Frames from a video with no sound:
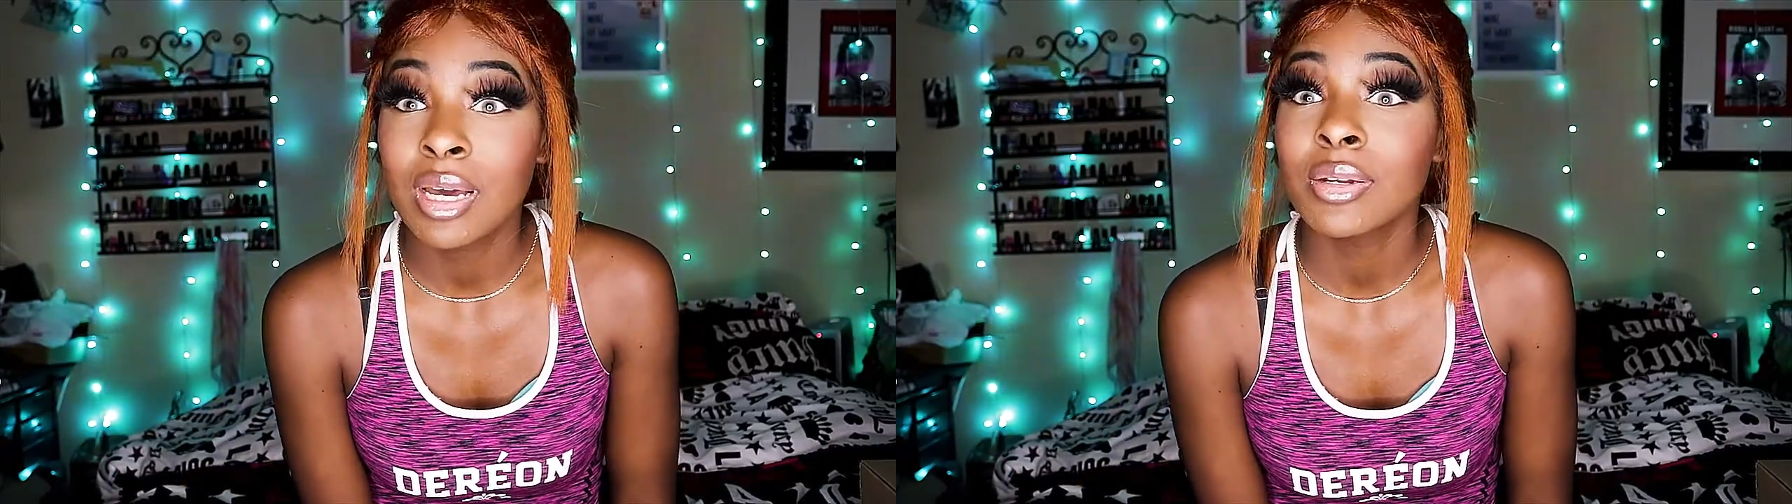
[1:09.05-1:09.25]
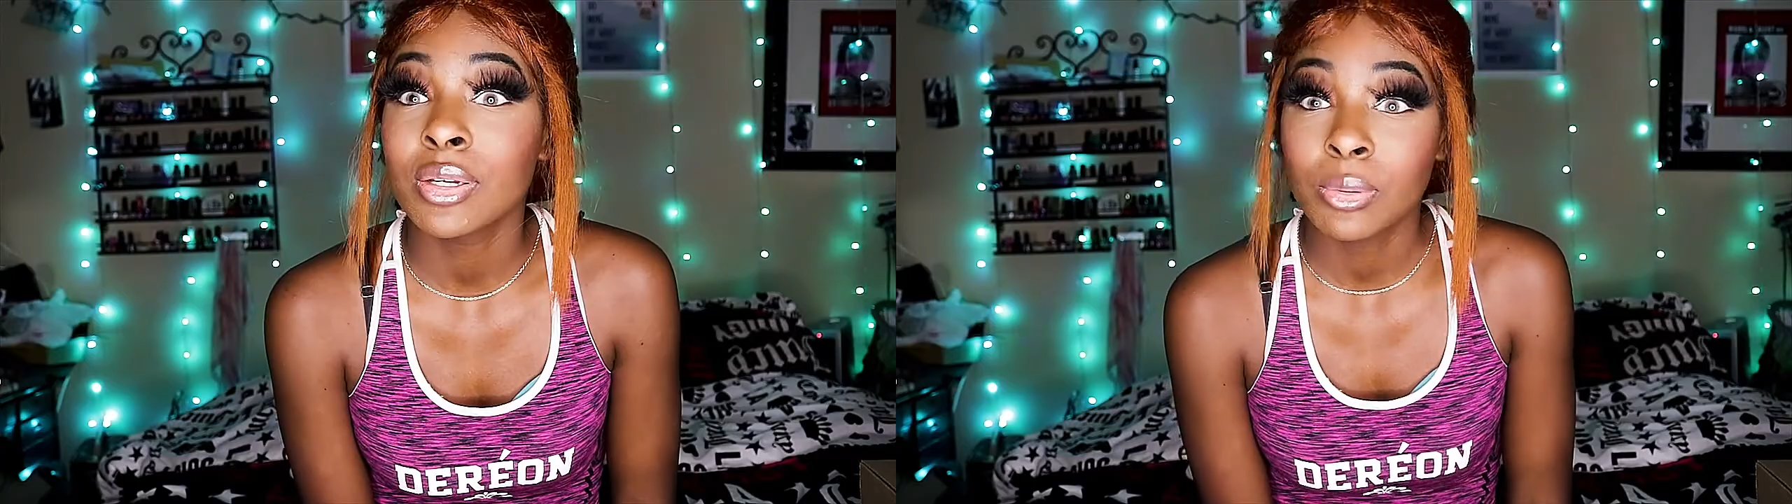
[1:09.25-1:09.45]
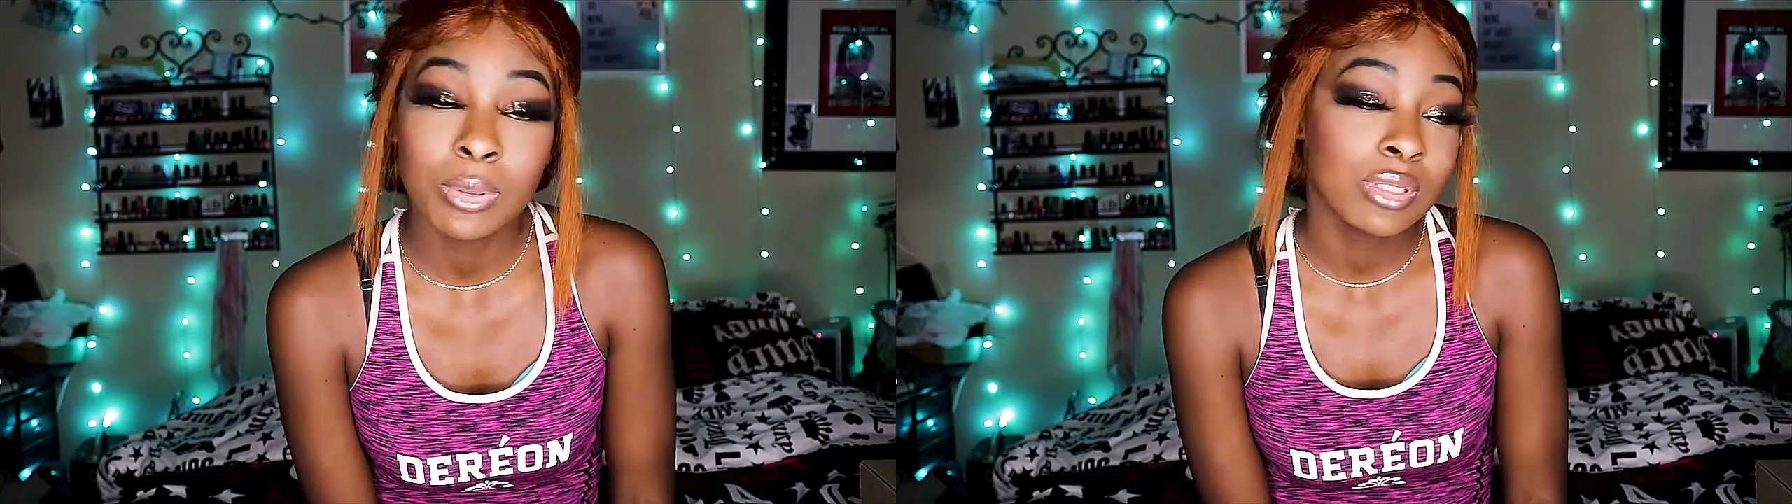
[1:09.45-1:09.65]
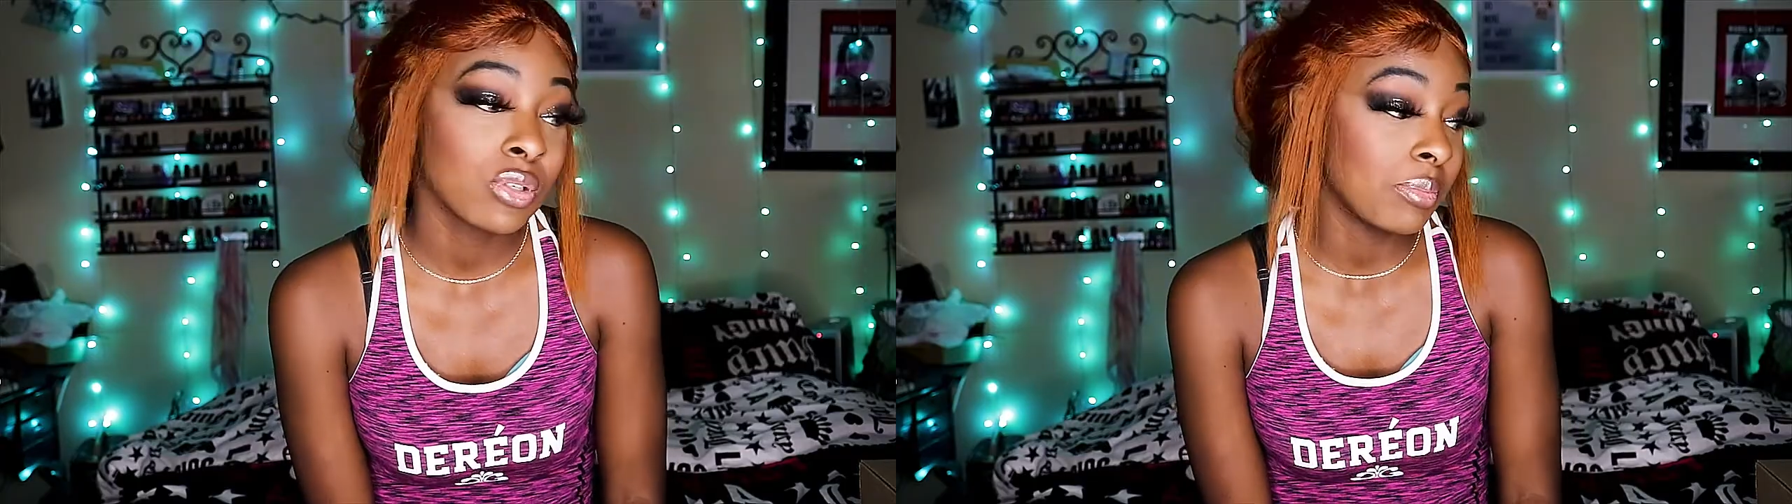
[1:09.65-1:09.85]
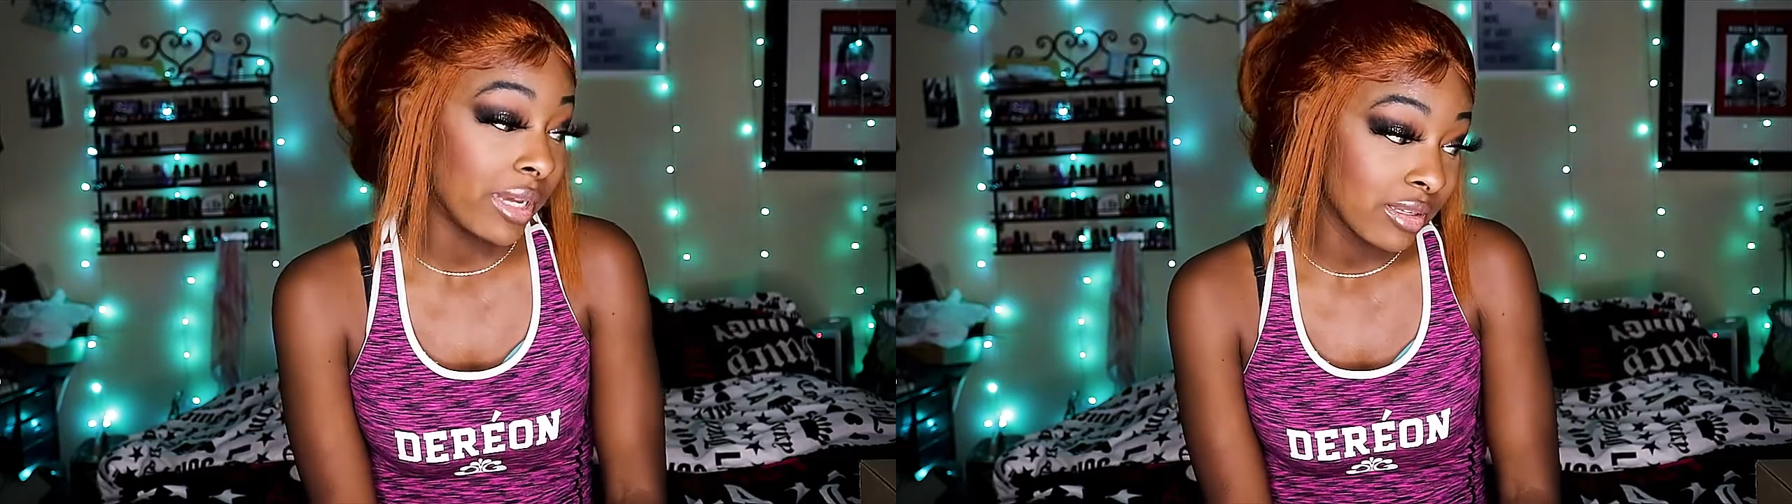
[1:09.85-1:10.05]
down and going
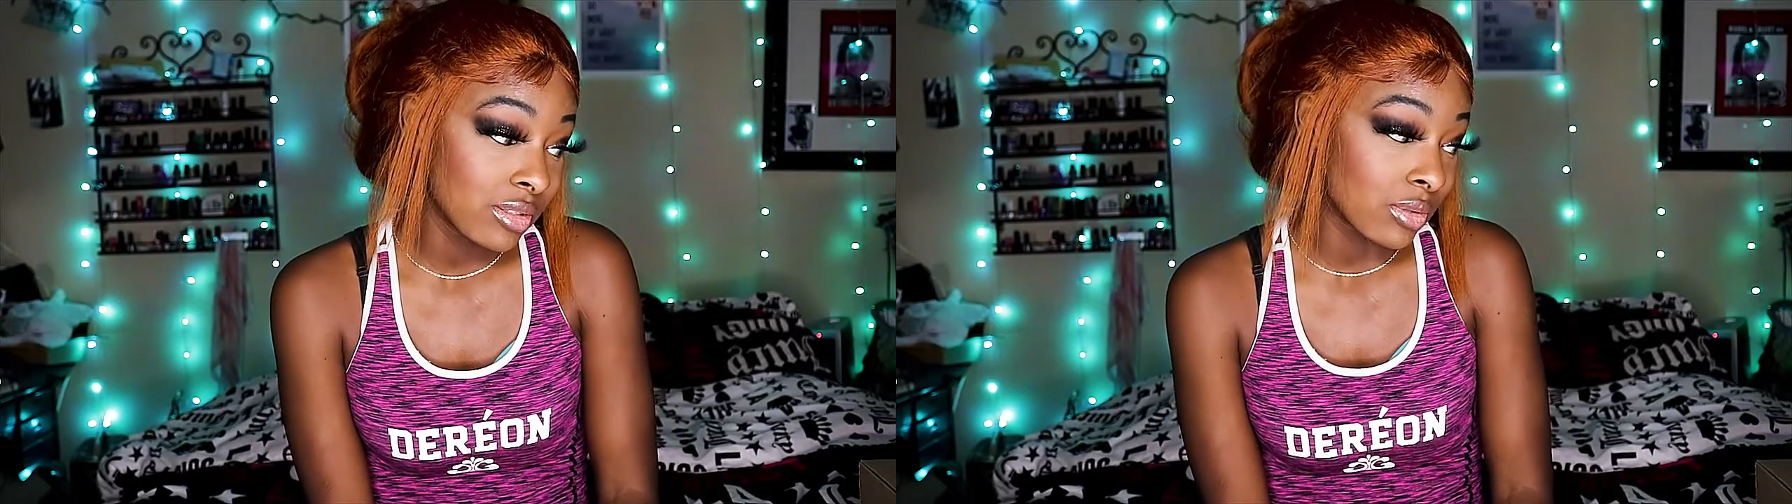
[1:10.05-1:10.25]
to bed.